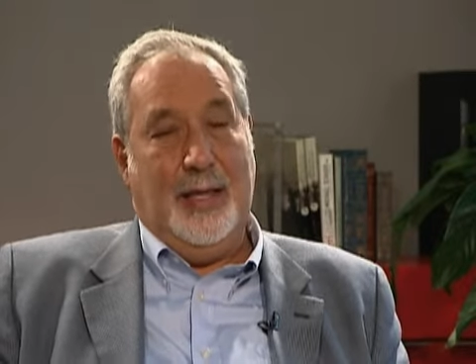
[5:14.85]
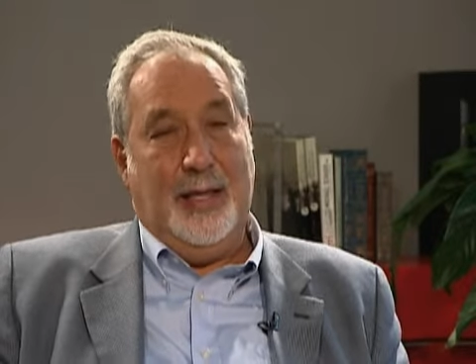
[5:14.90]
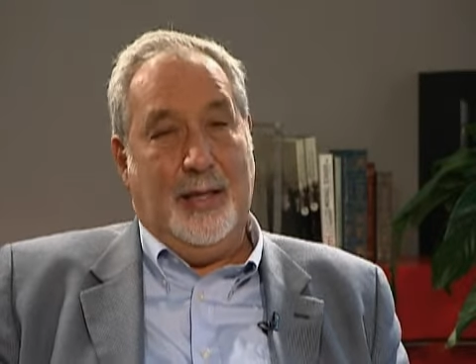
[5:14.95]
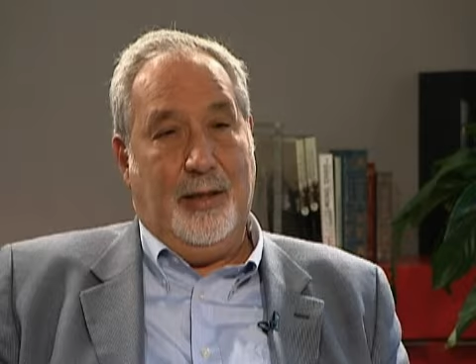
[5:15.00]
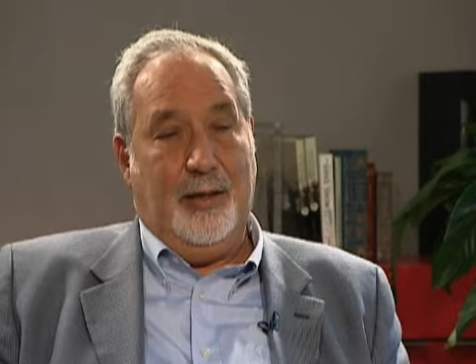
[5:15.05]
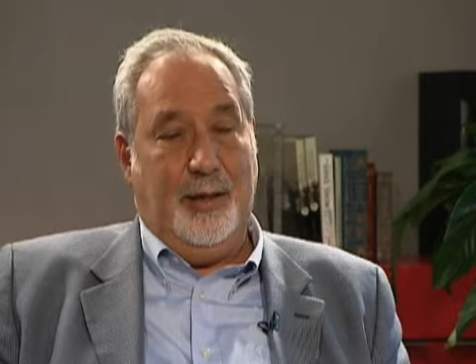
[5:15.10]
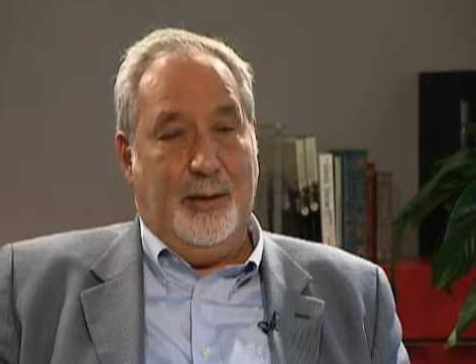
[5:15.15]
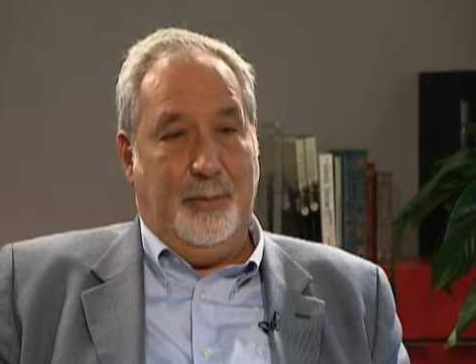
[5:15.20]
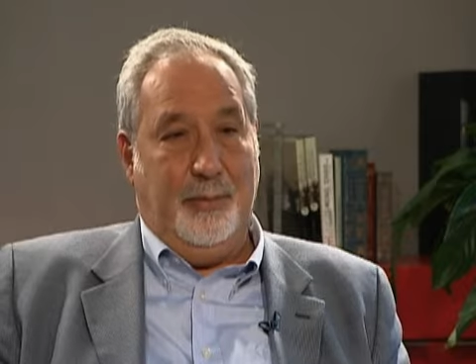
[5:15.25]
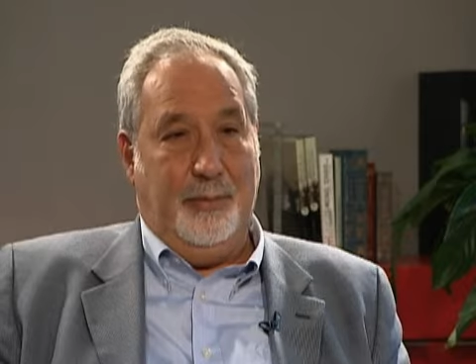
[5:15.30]
And
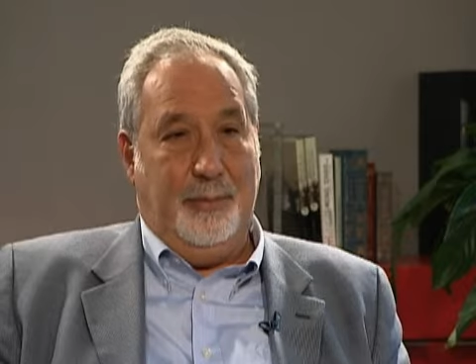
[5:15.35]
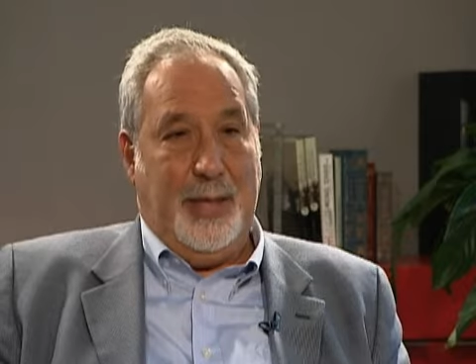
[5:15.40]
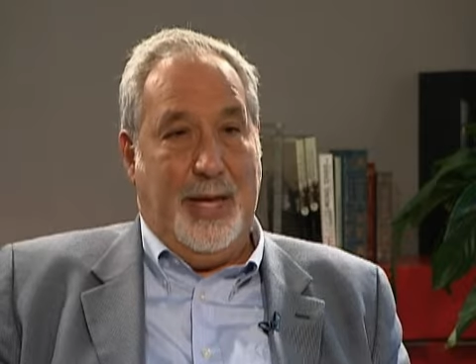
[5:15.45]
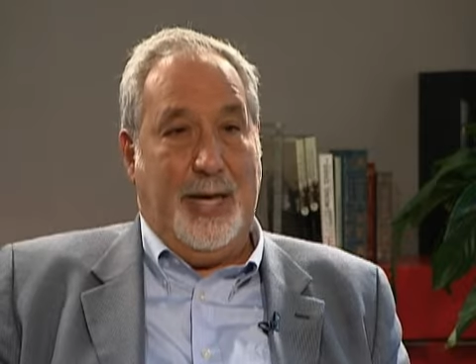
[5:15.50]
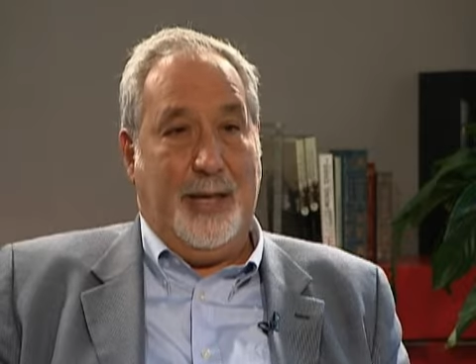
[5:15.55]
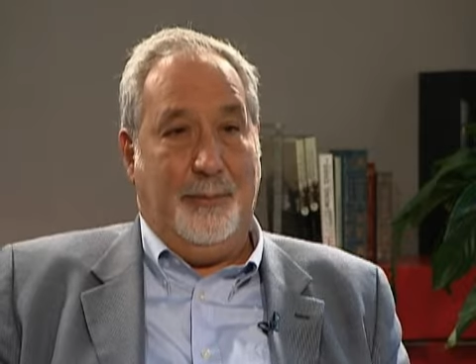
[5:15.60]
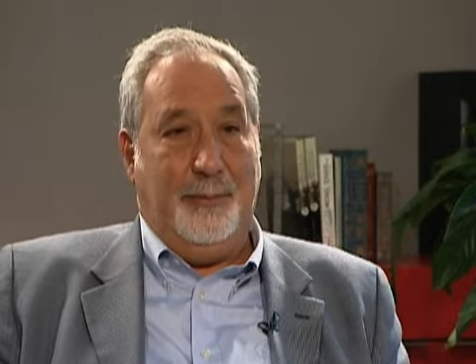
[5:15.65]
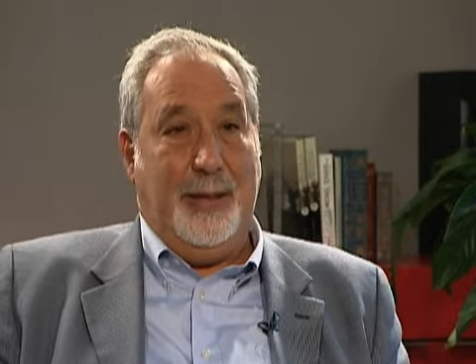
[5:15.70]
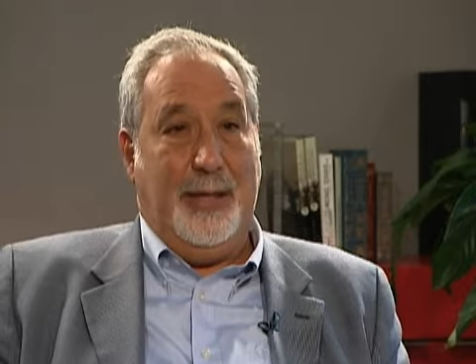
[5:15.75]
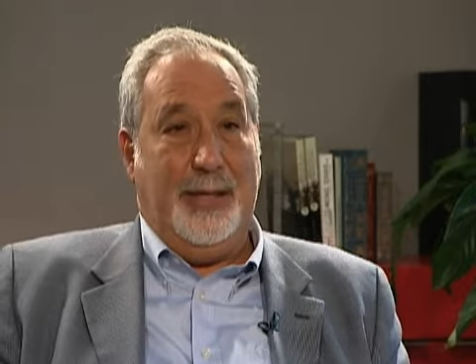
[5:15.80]
on the
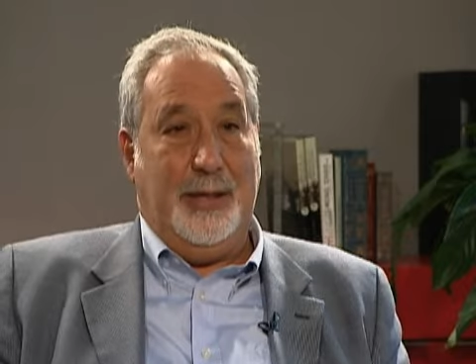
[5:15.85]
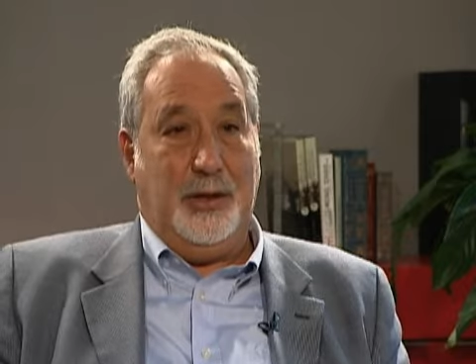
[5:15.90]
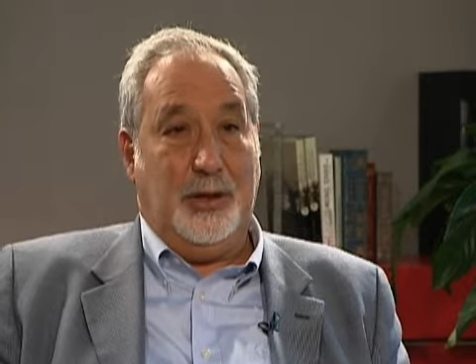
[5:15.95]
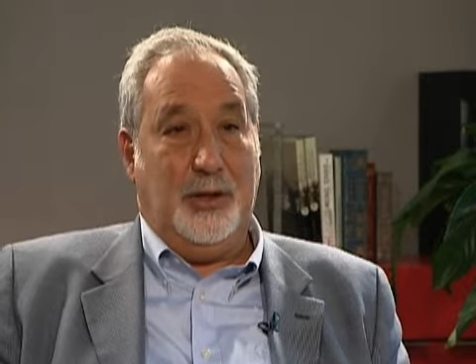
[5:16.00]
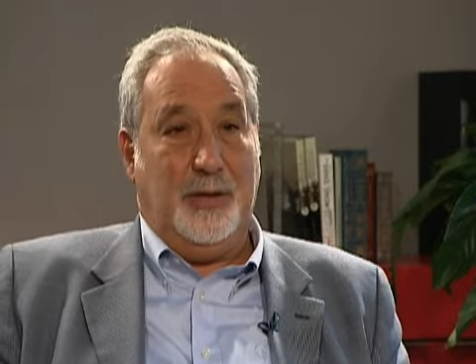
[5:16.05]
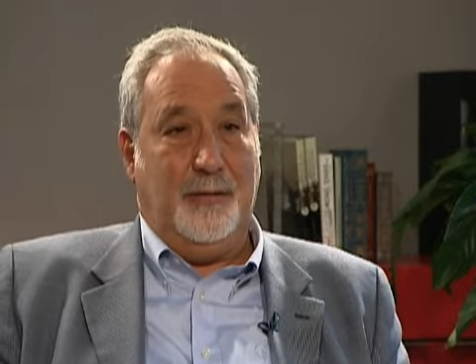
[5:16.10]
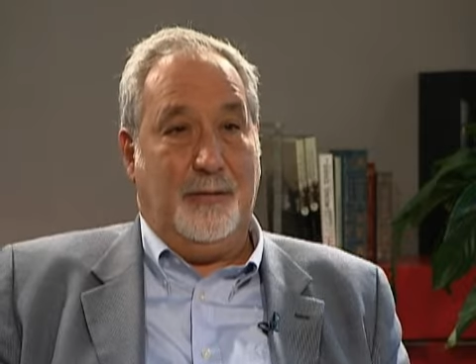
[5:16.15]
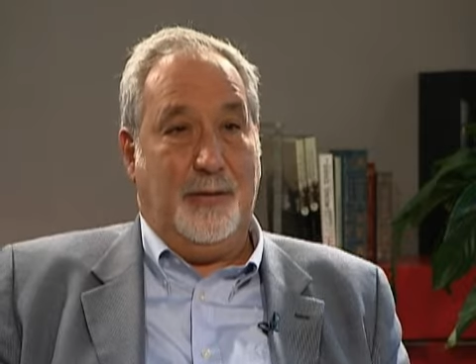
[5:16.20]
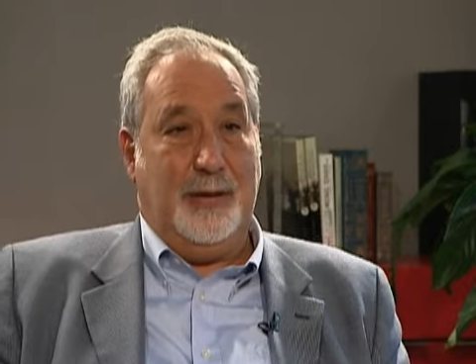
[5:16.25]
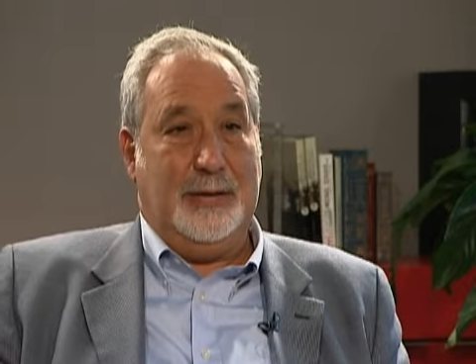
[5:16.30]
back page
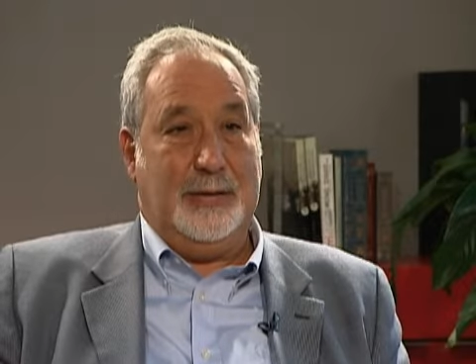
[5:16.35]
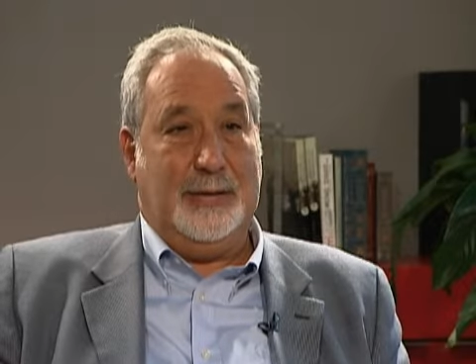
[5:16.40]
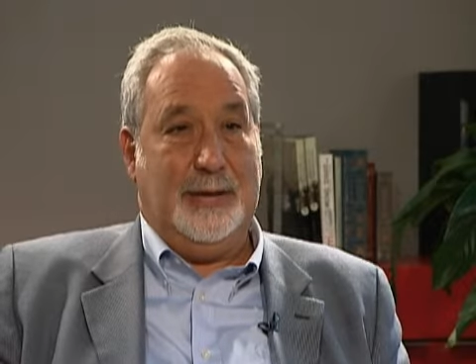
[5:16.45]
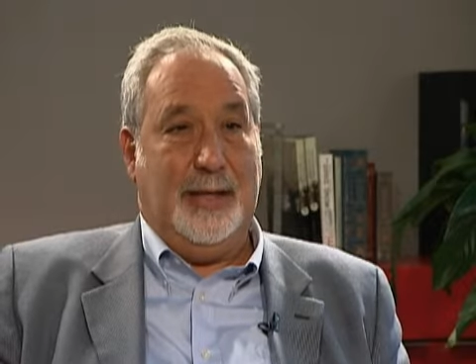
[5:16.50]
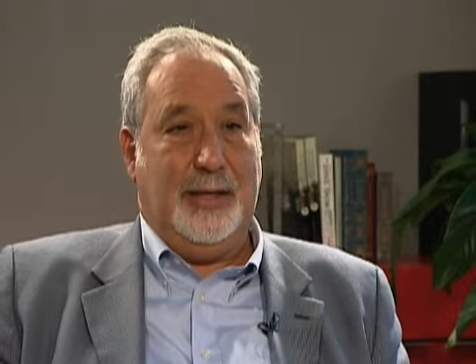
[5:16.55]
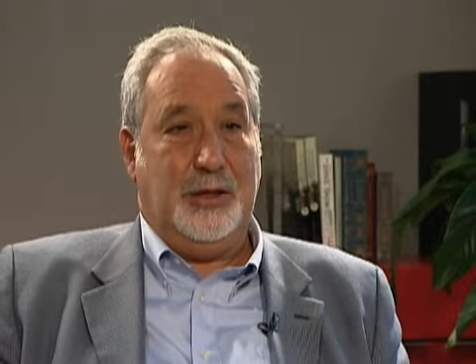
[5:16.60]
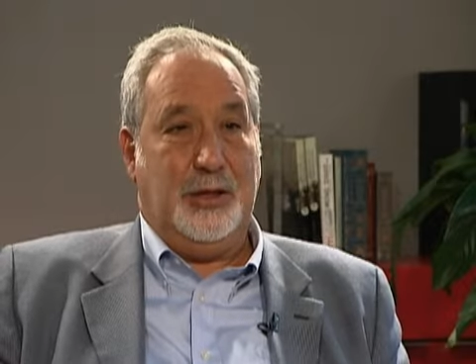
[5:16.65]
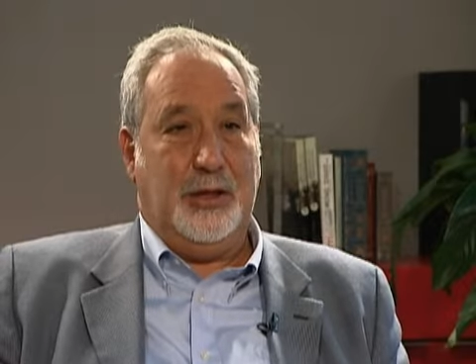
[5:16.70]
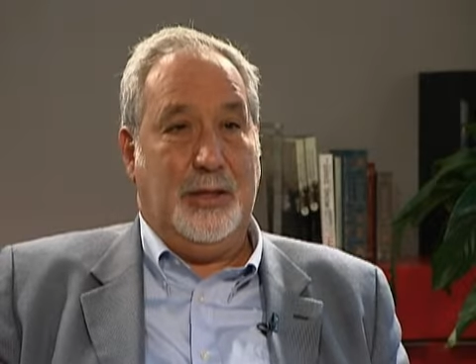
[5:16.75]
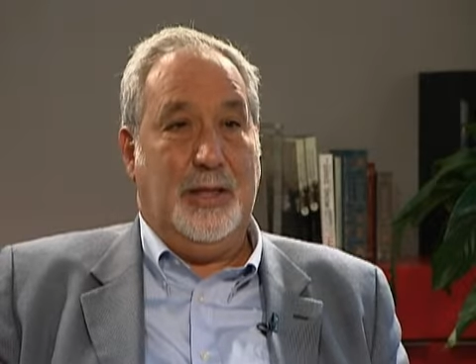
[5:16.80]
of the front
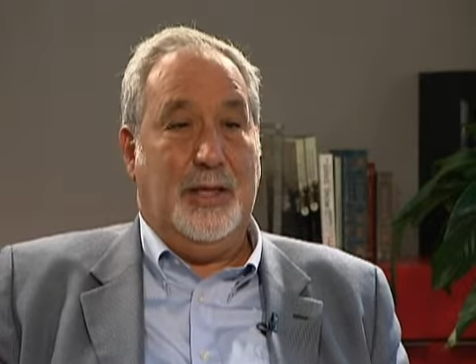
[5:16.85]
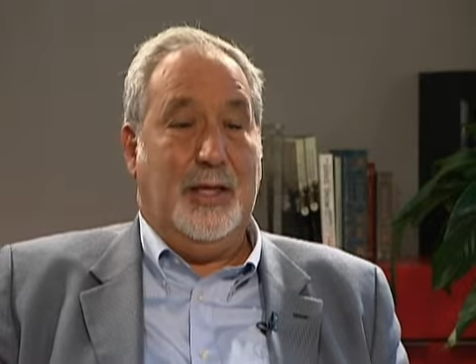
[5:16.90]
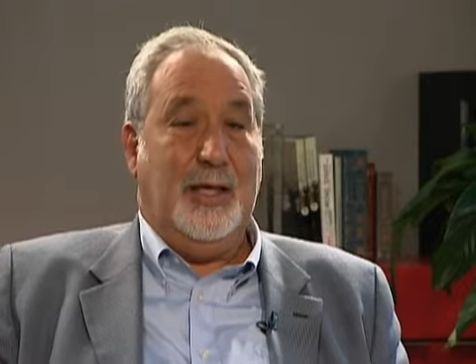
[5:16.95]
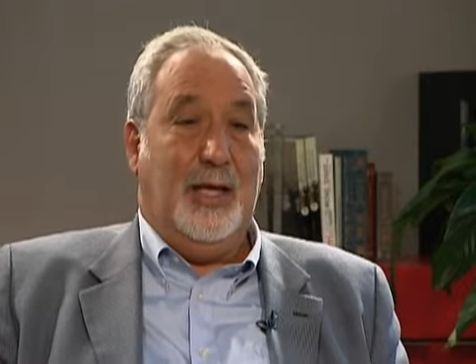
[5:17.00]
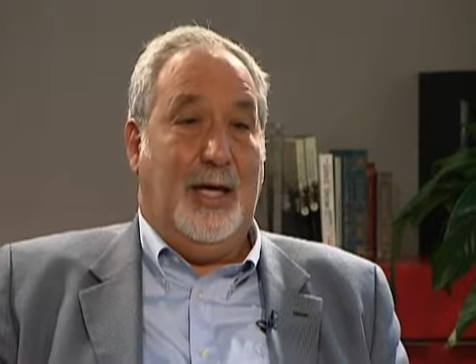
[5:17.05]
section,